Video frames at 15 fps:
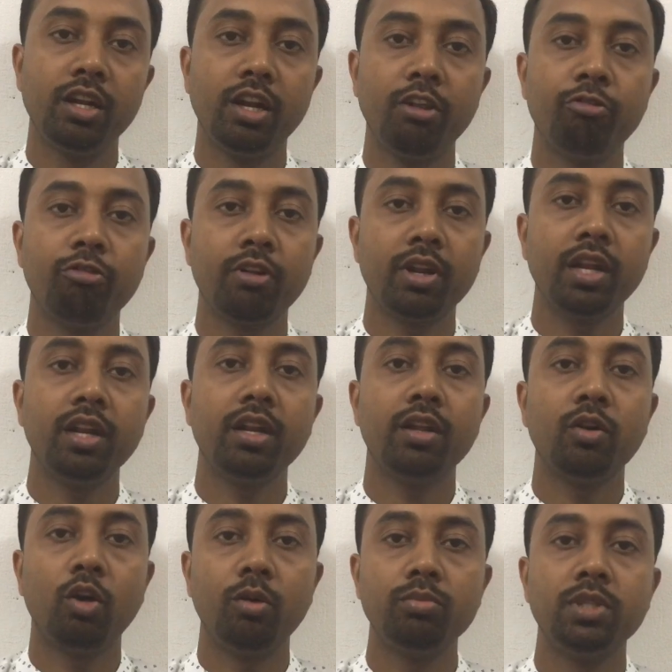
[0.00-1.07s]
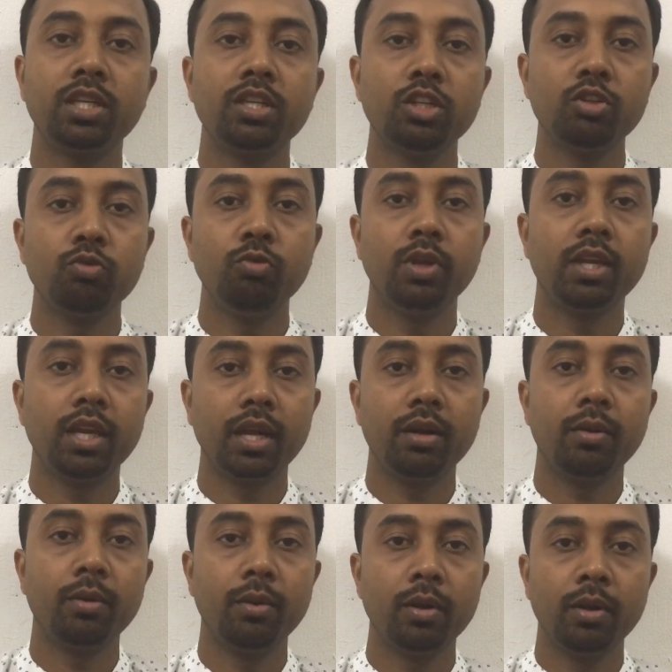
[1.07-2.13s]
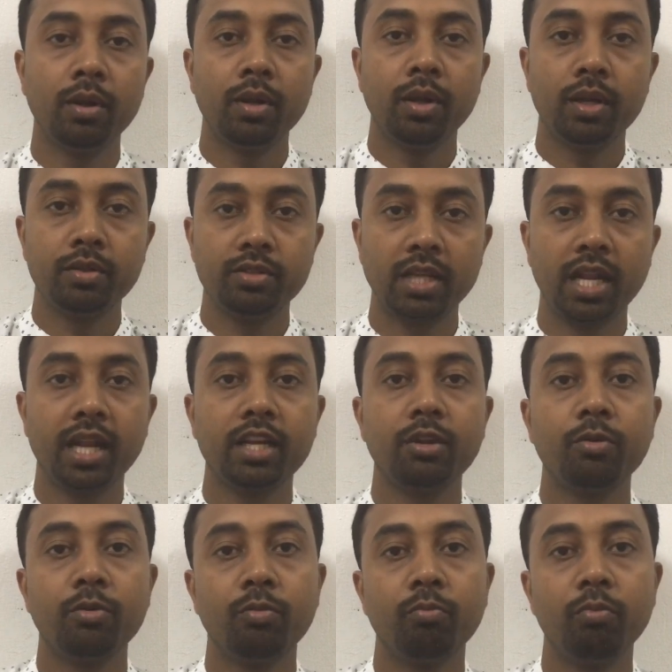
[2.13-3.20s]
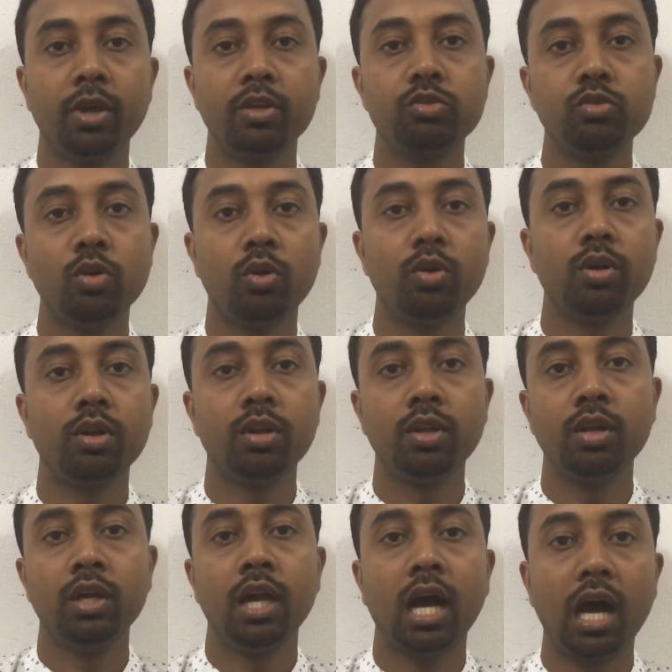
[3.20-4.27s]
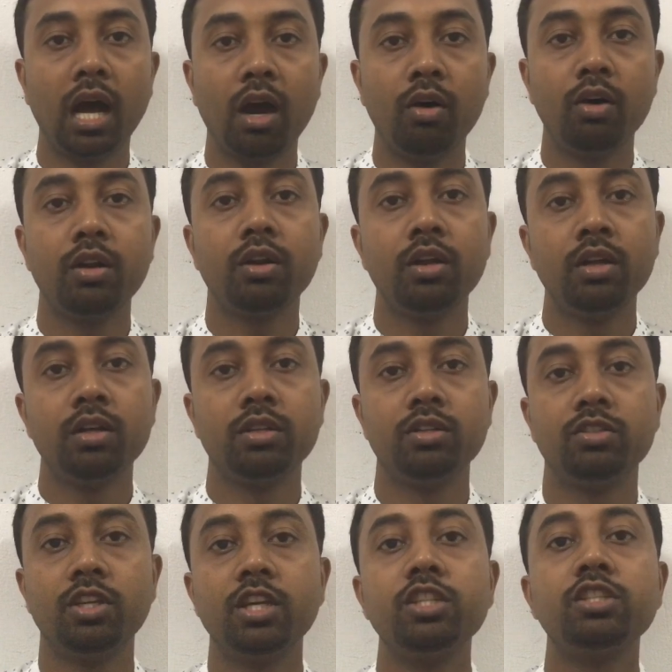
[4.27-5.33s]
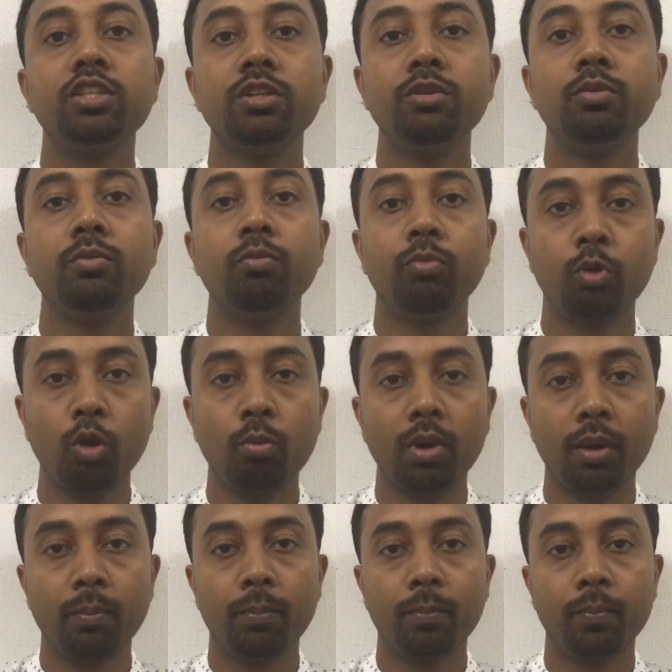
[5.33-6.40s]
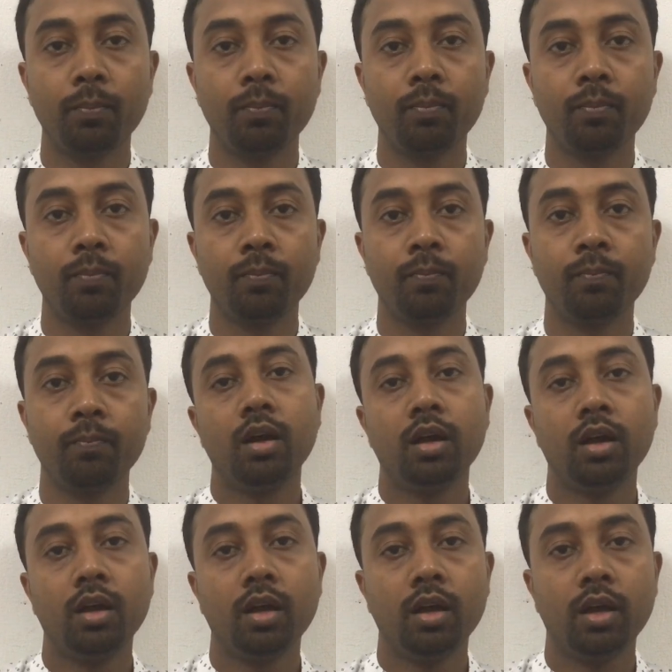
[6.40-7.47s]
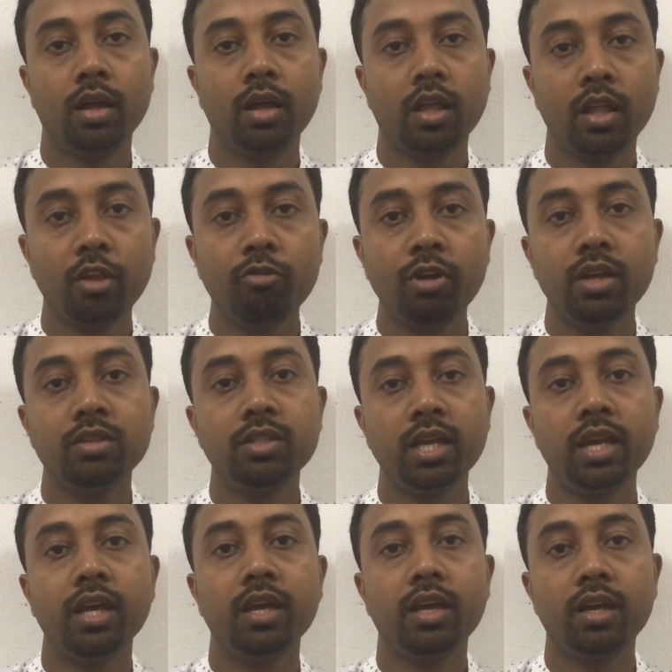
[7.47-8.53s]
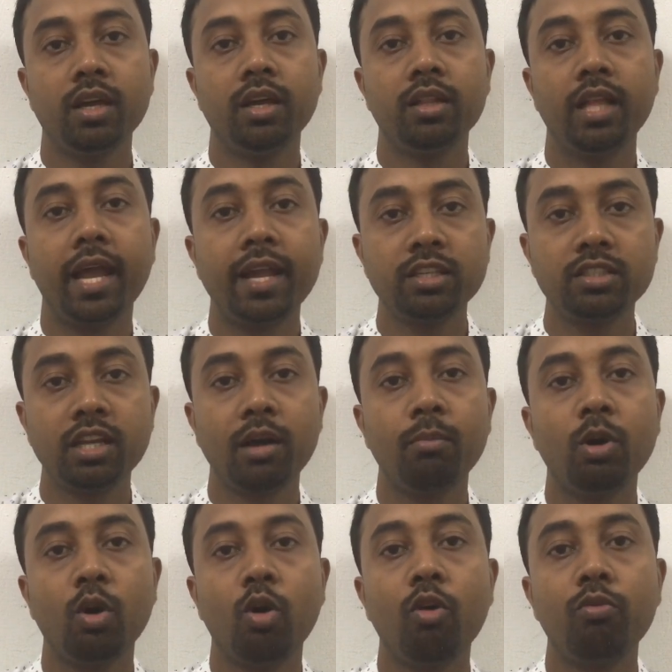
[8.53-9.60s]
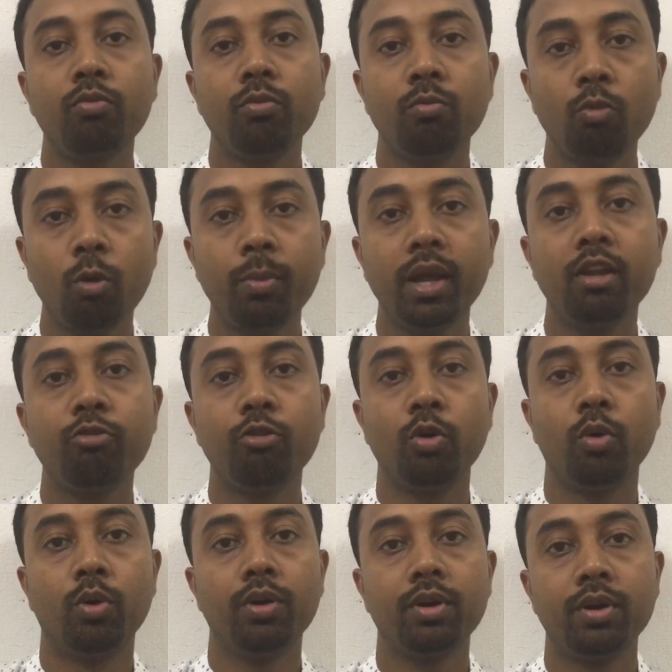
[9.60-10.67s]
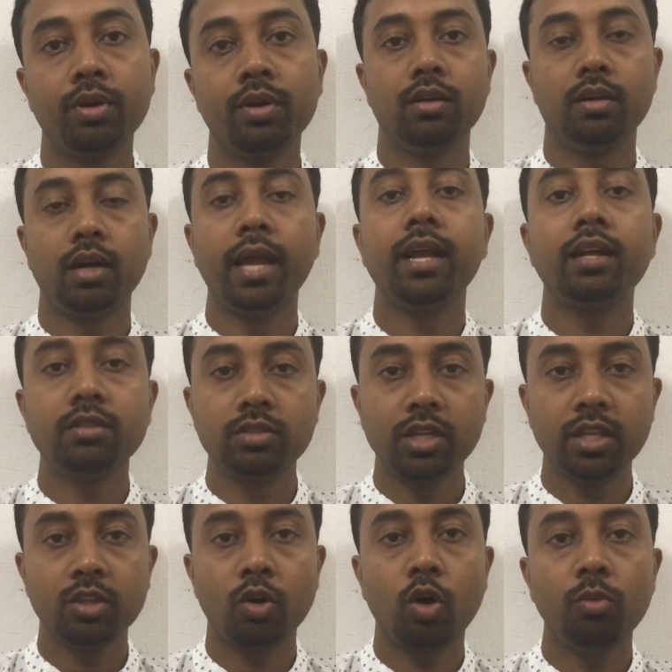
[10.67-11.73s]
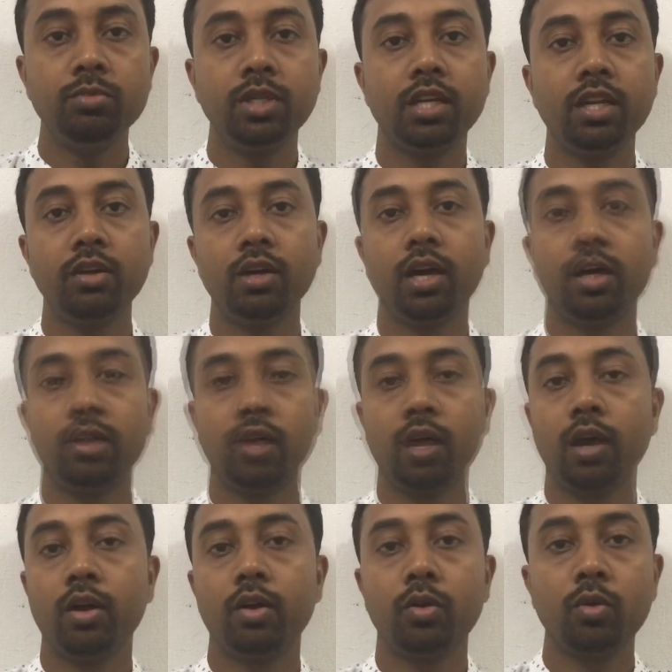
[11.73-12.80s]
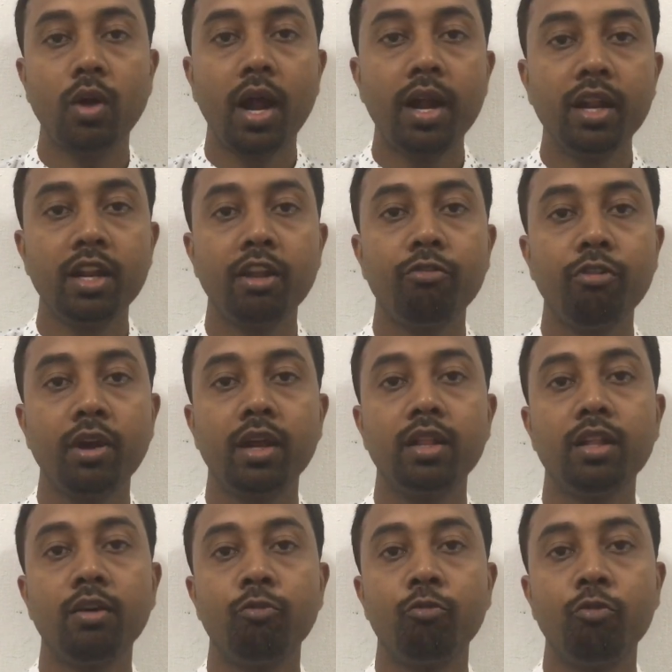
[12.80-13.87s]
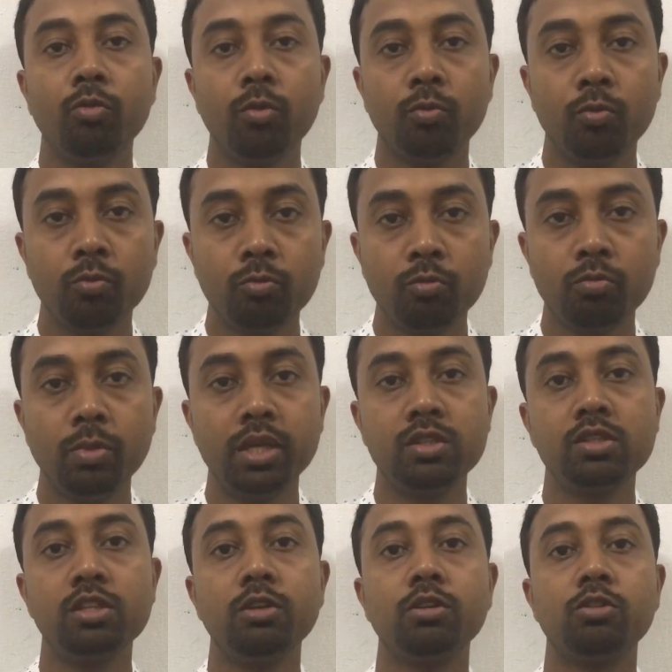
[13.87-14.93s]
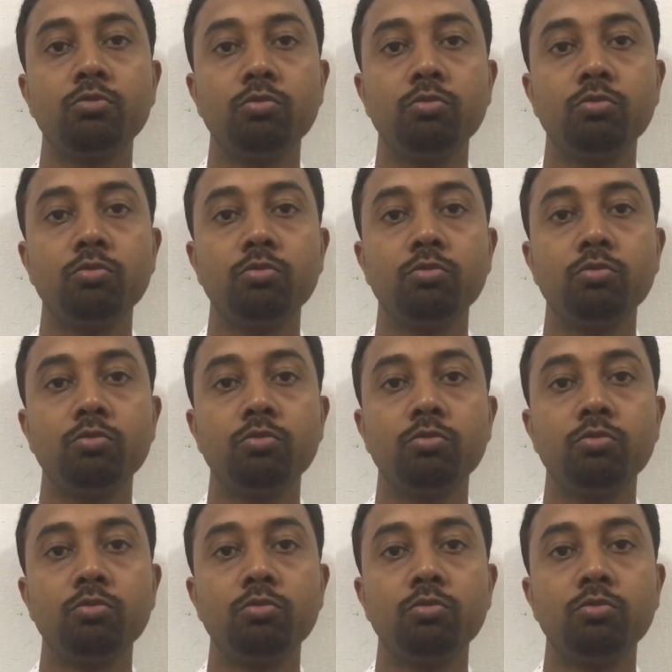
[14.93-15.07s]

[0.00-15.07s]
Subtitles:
different objectives we can select based on our research problem. If I say the example of mobile phone, I can say the objective as to identify the best